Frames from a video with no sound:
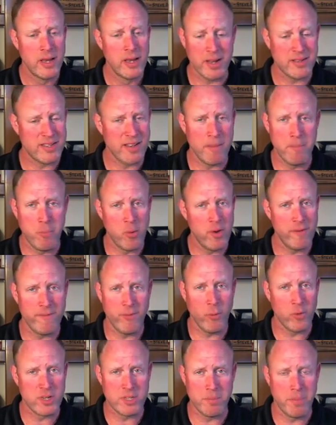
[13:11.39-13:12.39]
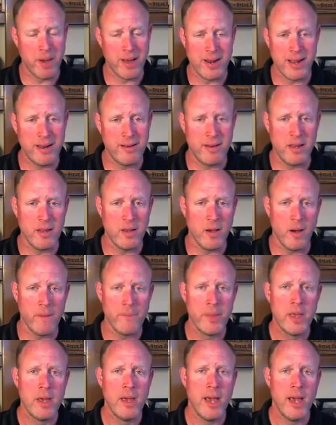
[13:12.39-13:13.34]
About 7.4 is about ideal.